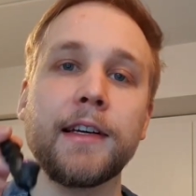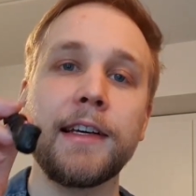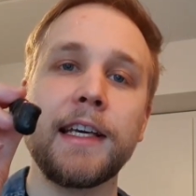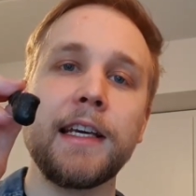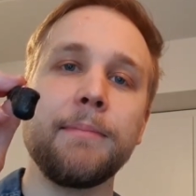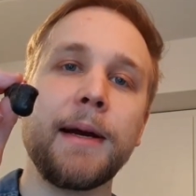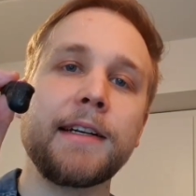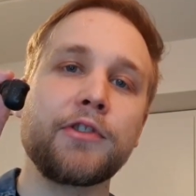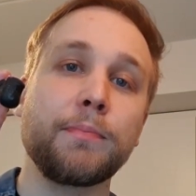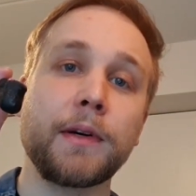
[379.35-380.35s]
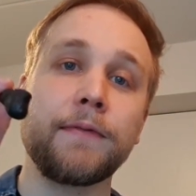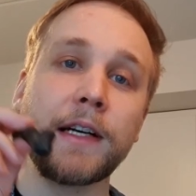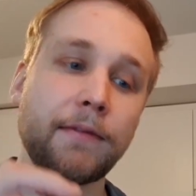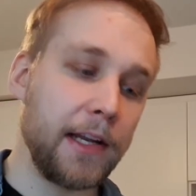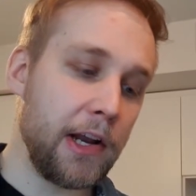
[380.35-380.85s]
he made super
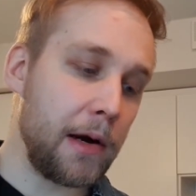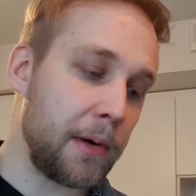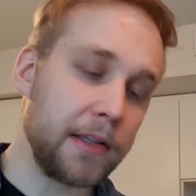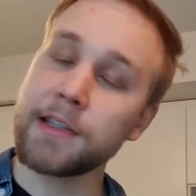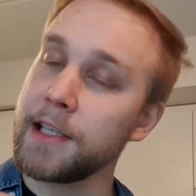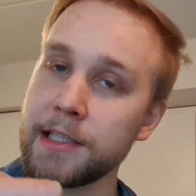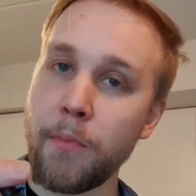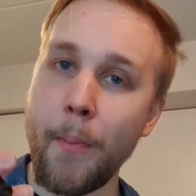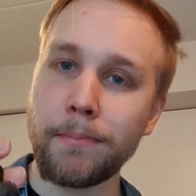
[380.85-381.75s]
funny video about this.